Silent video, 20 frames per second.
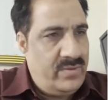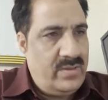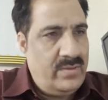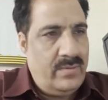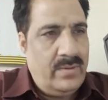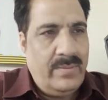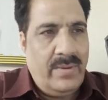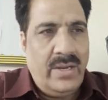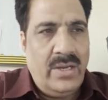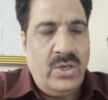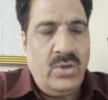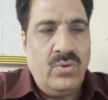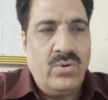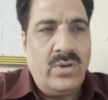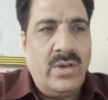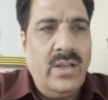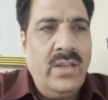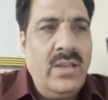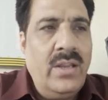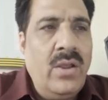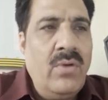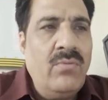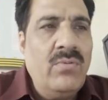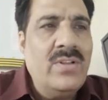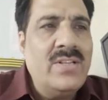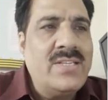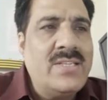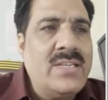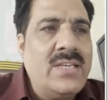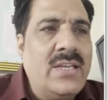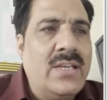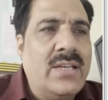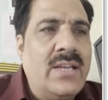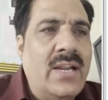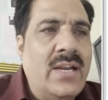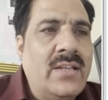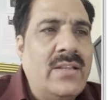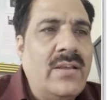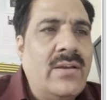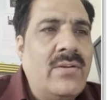minutely, we'll see
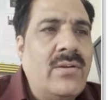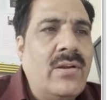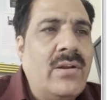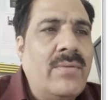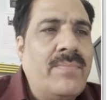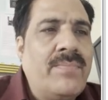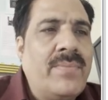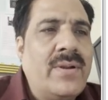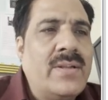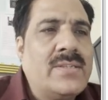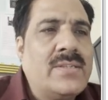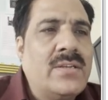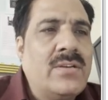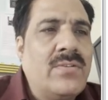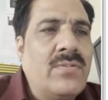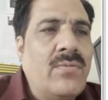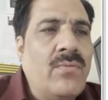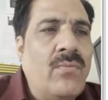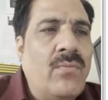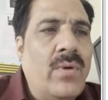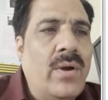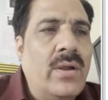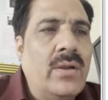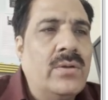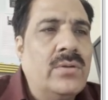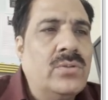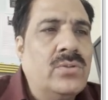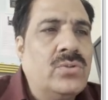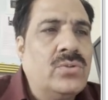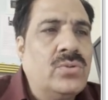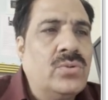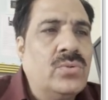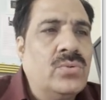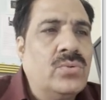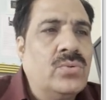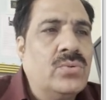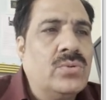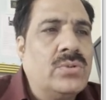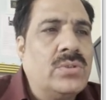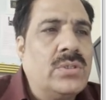that there are present 1, 2,